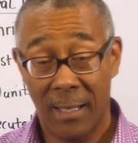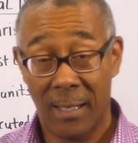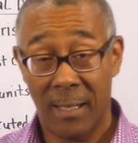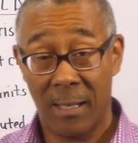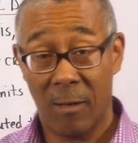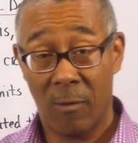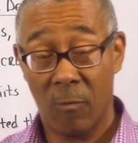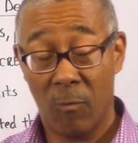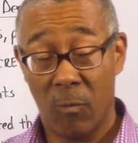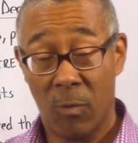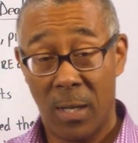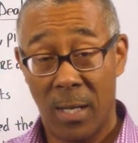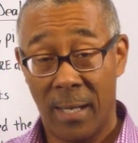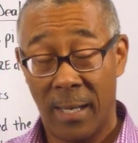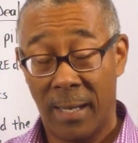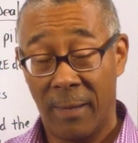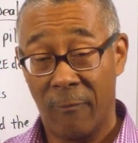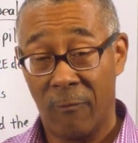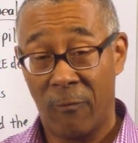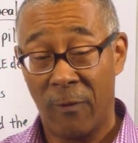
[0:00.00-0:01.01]
uh,
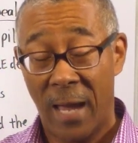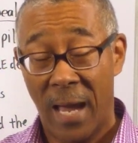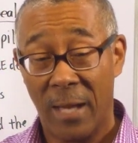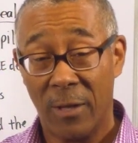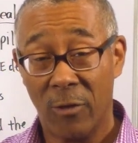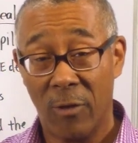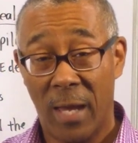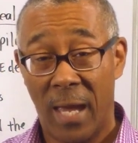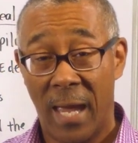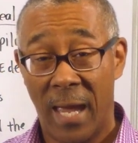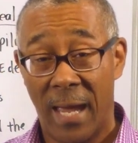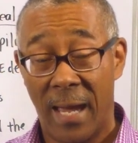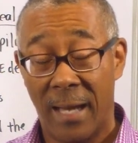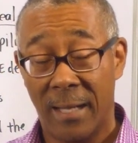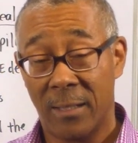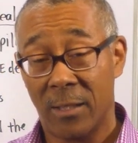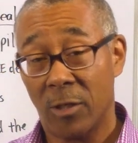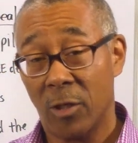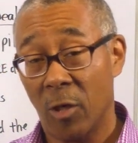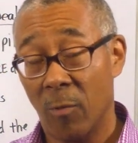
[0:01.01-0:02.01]
a value
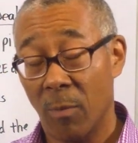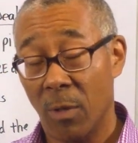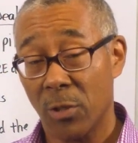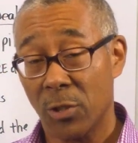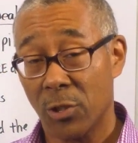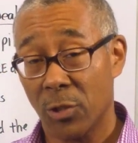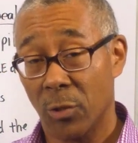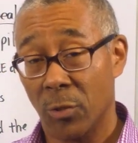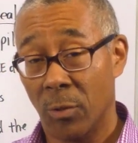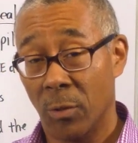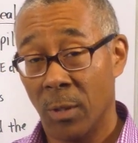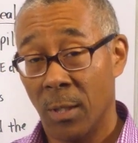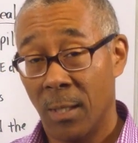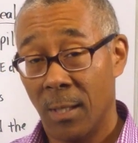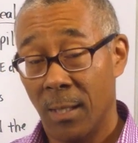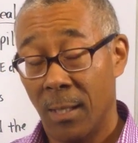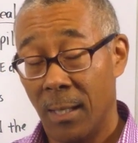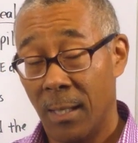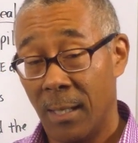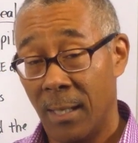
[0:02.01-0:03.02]
add commercial
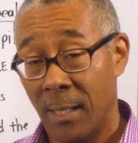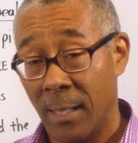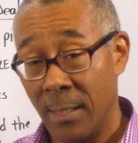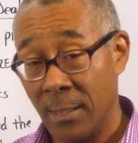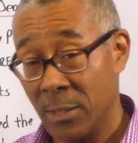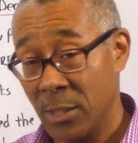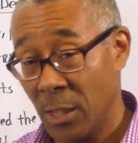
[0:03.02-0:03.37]
uh,